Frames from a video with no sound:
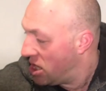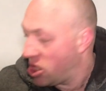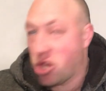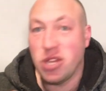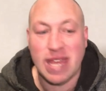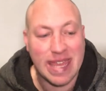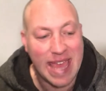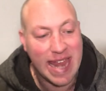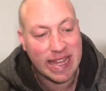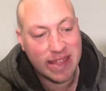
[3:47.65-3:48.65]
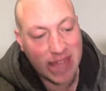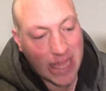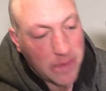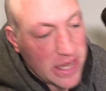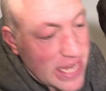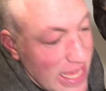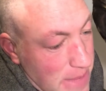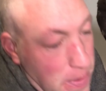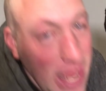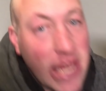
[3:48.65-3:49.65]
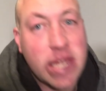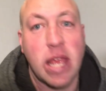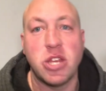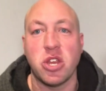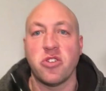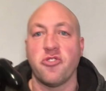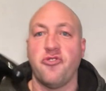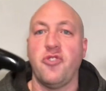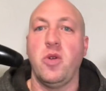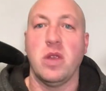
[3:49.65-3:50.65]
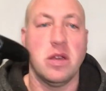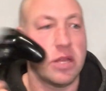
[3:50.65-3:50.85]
You can take anything. I'm going to take a PlayStation controller,